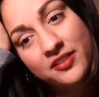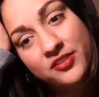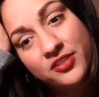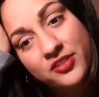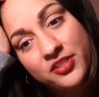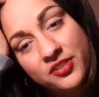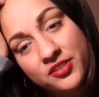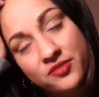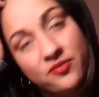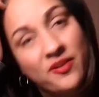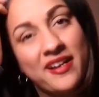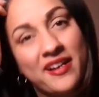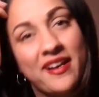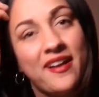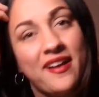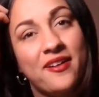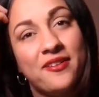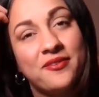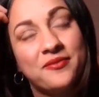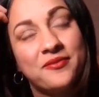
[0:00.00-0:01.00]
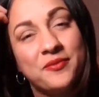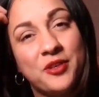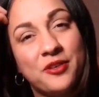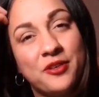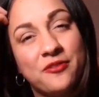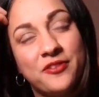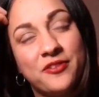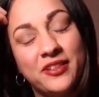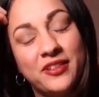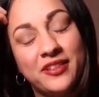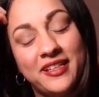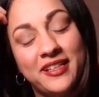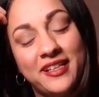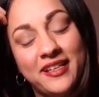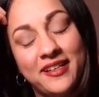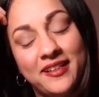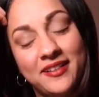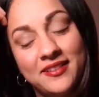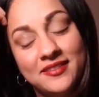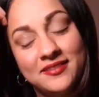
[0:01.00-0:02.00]
Just right now, you're
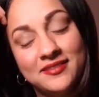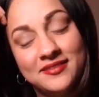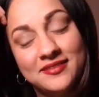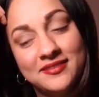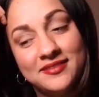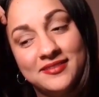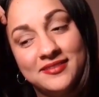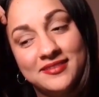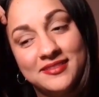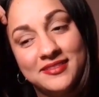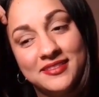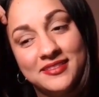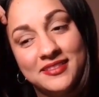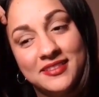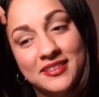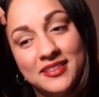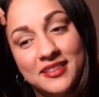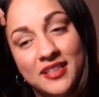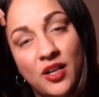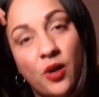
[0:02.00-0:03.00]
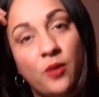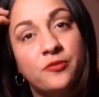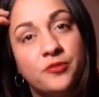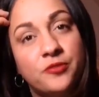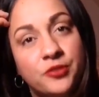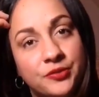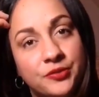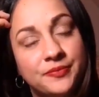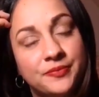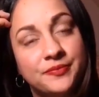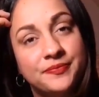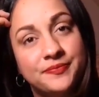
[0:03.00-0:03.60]
feeling hopeful,